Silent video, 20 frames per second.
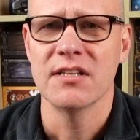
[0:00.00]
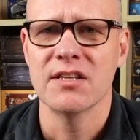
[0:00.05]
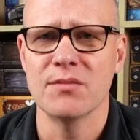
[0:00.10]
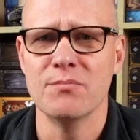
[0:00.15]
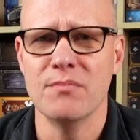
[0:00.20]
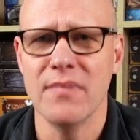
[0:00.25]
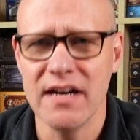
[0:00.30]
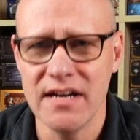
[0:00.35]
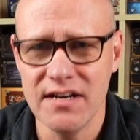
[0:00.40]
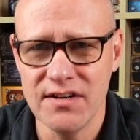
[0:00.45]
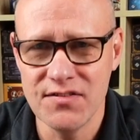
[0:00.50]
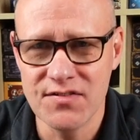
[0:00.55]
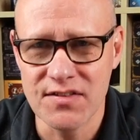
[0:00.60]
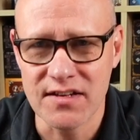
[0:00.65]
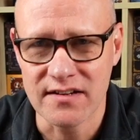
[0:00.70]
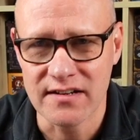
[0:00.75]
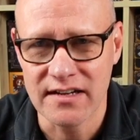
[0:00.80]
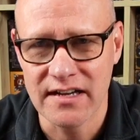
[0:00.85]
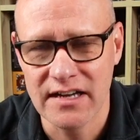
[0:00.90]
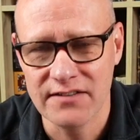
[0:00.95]
The main
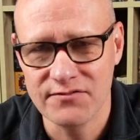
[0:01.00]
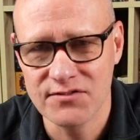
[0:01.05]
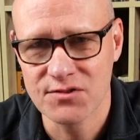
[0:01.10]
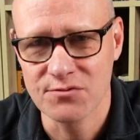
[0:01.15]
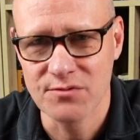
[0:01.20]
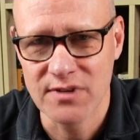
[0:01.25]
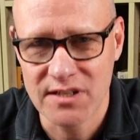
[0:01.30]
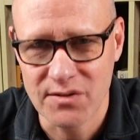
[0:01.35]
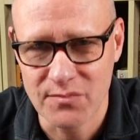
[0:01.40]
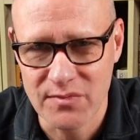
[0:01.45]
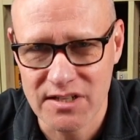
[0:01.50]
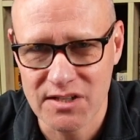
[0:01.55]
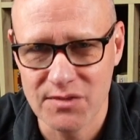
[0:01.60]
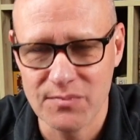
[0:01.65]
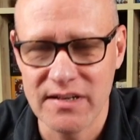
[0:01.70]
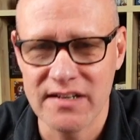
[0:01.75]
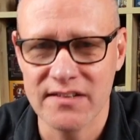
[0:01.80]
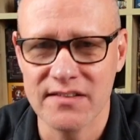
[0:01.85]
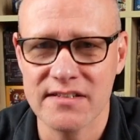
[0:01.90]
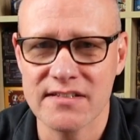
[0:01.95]
thing I have to recommend
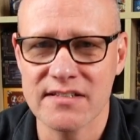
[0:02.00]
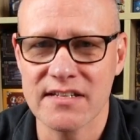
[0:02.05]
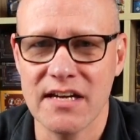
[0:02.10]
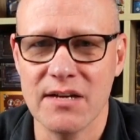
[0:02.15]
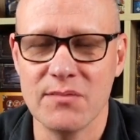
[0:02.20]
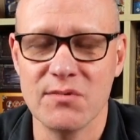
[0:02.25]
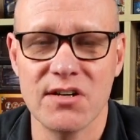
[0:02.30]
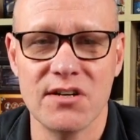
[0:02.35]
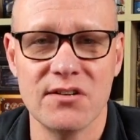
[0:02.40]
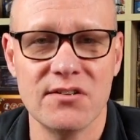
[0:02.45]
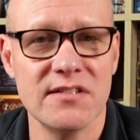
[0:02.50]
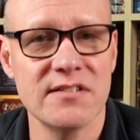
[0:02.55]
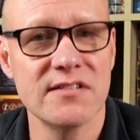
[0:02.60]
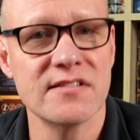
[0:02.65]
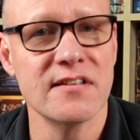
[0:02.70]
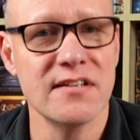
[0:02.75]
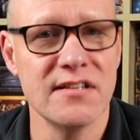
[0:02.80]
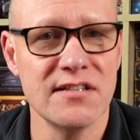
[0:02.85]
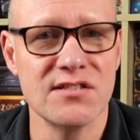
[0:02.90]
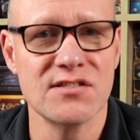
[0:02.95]
about this game, though, is
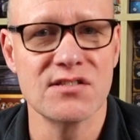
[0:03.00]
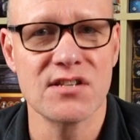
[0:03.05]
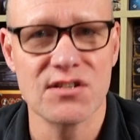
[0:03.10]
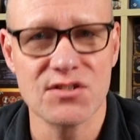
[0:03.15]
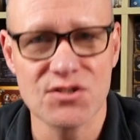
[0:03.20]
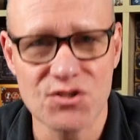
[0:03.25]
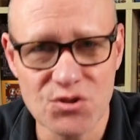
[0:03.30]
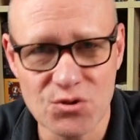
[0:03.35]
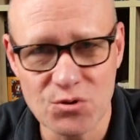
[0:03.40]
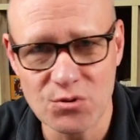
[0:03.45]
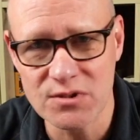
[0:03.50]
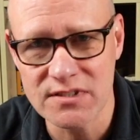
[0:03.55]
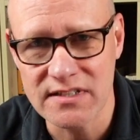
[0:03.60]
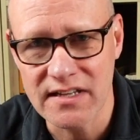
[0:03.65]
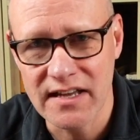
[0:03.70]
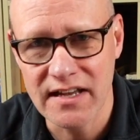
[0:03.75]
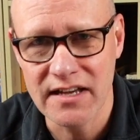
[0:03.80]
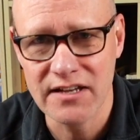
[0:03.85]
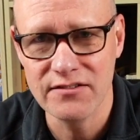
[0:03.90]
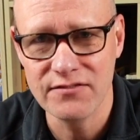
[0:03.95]
that it's short
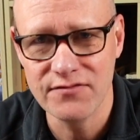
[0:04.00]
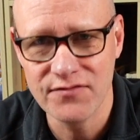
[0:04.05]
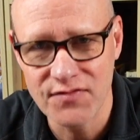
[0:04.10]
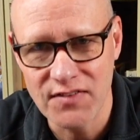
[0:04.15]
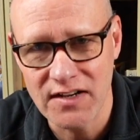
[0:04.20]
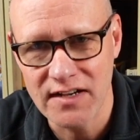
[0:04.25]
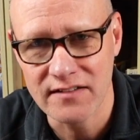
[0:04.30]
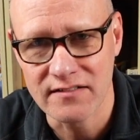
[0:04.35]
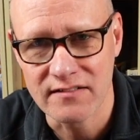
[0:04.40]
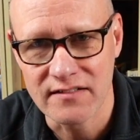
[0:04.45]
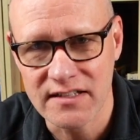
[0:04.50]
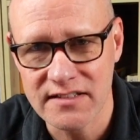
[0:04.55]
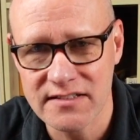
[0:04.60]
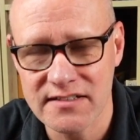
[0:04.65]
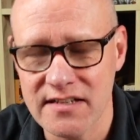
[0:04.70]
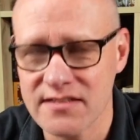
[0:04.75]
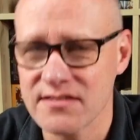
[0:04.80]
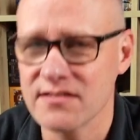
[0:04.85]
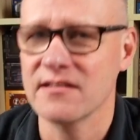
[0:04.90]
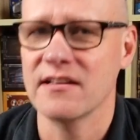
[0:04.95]
and fun. It
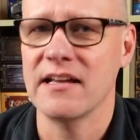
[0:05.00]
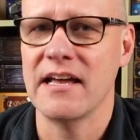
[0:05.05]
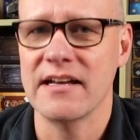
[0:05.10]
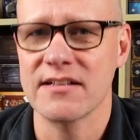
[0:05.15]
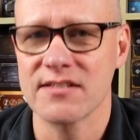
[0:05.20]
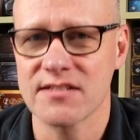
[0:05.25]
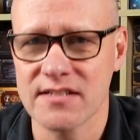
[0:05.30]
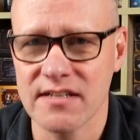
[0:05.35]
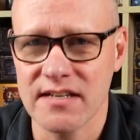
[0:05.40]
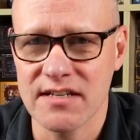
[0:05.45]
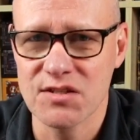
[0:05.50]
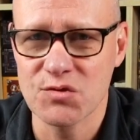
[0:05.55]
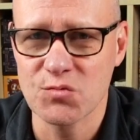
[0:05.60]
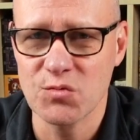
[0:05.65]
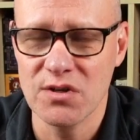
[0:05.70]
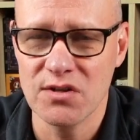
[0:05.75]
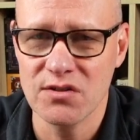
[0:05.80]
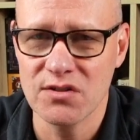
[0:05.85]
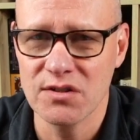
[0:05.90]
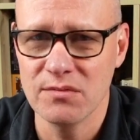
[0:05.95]
doesn't outstay its
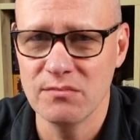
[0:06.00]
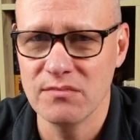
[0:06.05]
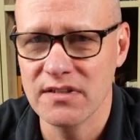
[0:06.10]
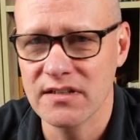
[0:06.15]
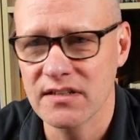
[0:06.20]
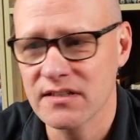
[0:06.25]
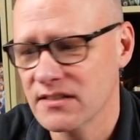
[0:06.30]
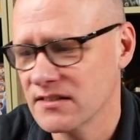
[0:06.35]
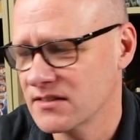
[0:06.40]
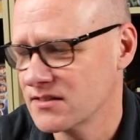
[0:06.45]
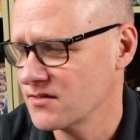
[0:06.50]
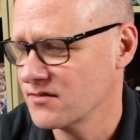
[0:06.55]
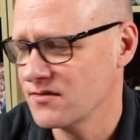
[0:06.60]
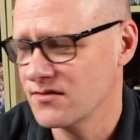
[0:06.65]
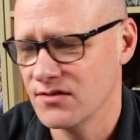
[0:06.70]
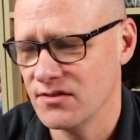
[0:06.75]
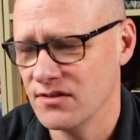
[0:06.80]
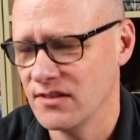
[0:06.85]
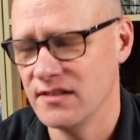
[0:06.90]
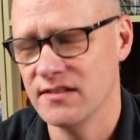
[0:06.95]
welcome. It's
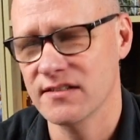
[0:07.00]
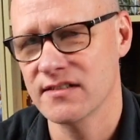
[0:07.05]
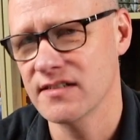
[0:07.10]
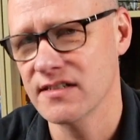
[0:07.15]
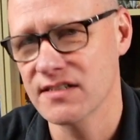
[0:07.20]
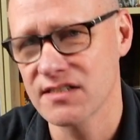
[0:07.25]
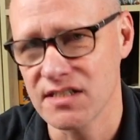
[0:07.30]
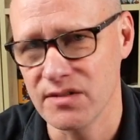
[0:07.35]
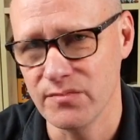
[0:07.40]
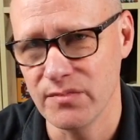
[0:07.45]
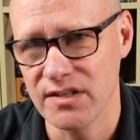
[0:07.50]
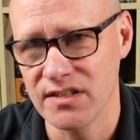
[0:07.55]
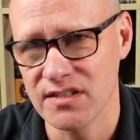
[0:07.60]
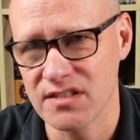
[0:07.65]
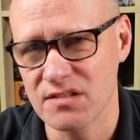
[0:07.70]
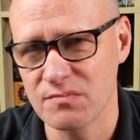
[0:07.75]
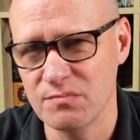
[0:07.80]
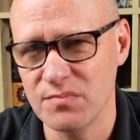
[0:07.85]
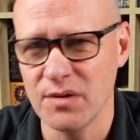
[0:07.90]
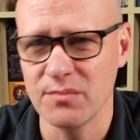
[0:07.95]
30 to 60
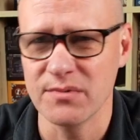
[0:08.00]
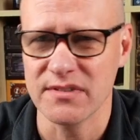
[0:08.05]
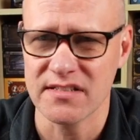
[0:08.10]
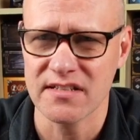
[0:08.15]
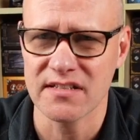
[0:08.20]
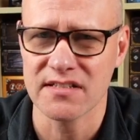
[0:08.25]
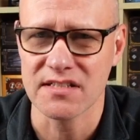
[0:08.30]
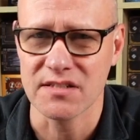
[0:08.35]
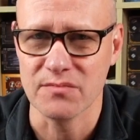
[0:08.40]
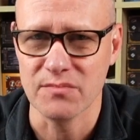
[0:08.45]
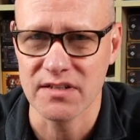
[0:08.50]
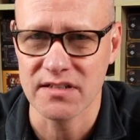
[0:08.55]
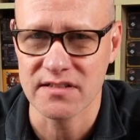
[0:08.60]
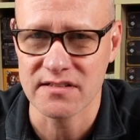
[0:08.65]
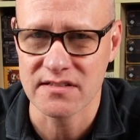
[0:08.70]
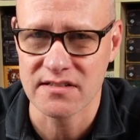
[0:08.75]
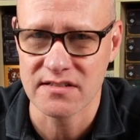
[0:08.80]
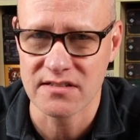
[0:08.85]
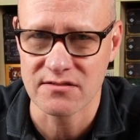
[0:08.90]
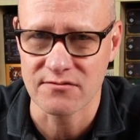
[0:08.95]
minutes, probably 60
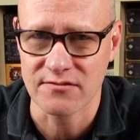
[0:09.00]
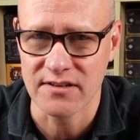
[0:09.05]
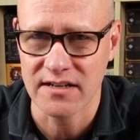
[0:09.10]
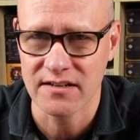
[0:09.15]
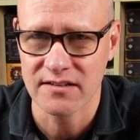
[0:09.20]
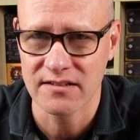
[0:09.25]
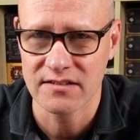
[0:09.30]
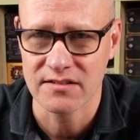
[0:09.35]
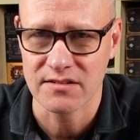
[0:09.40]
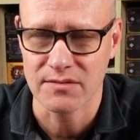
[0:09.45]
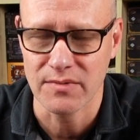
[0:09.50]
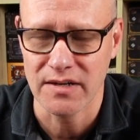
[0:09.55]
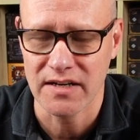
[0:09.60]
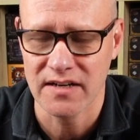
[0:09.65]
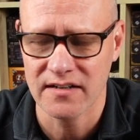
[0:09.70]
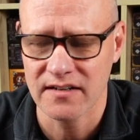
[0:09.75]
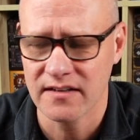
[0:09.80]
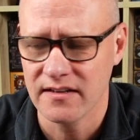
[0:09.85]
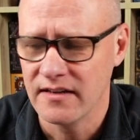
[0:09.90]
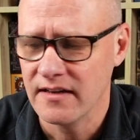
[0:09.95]
minutes is around the
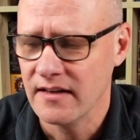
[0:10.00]
mark.